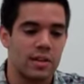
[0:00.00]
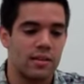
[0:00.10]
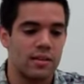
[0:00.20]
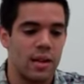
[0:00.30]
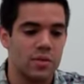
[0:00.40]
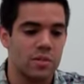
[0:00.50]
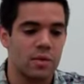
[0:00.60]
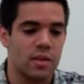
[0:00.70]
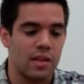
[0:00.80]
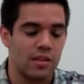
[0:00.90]
And that was
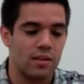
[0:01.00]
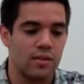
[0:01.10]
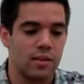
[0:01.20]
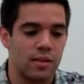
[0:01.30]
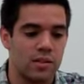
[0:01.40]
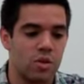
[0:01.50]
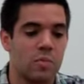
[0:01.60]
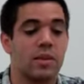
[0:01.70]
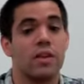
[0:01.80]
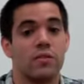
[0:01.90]
something that, that they told
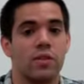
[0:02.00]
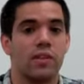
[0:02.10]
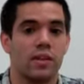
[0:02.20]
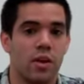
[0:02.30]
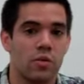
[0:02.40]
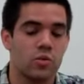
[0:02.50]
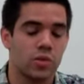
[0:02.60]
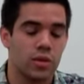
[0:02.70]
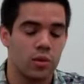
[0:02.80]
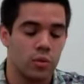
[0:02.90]
me in the interview that they thought was
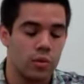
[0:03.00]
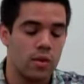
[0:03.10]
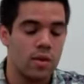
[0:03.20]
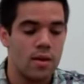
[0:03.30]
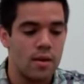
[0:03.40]
really cool.